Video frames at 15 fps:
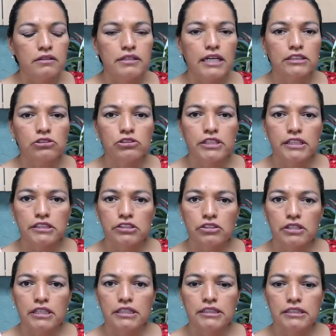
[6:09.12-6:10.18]
The
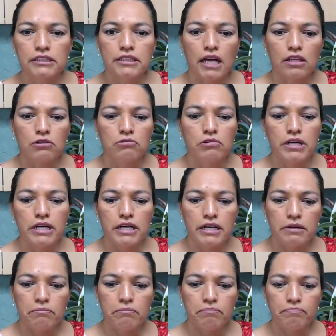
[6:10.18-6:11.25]
suggestion is that
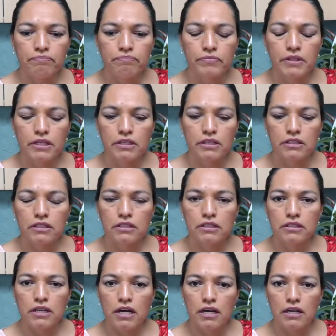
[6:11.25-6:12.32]
we
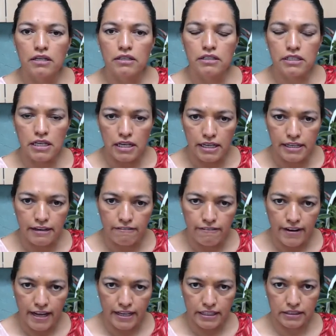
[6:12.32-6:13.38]
really
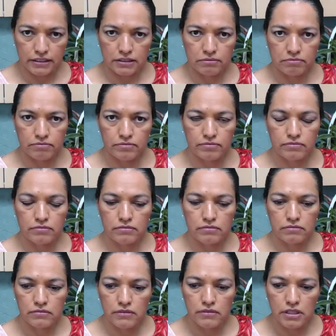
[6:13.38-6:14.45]
reflect,
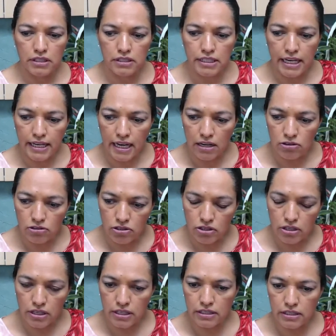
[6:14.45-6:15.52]
take a look
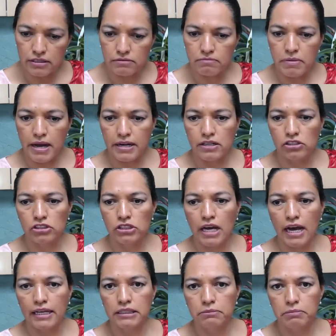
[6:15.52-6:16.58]
in various
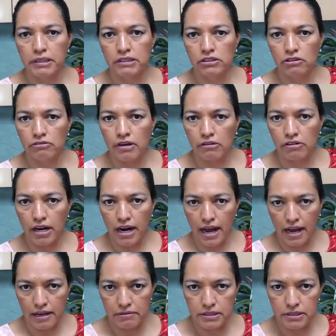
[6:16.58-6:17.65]
aspects of our
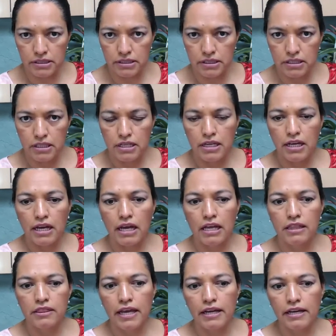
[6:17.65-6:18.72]
lives,
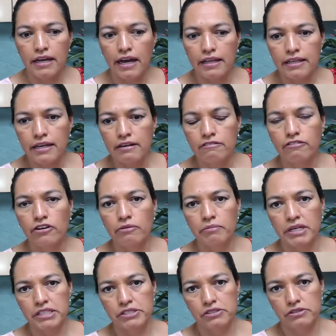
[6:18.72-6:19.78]
and then gather
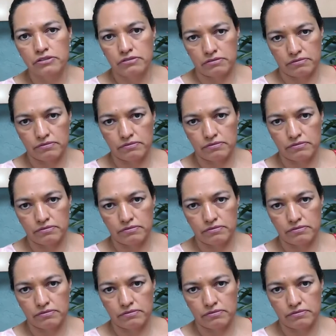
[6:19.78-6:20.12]
information.